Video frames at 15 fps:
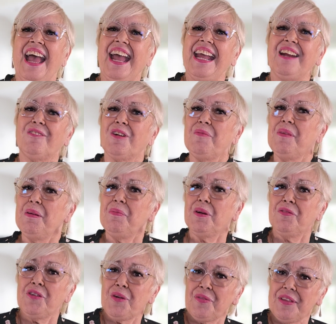Hey, remember,
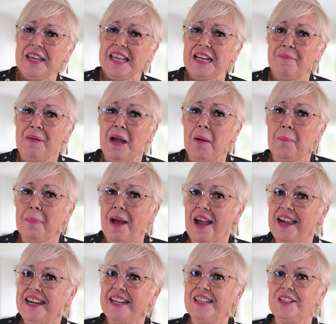if you're thinking about
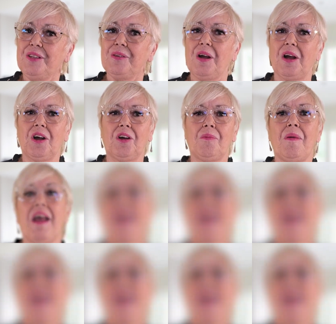buying a new home,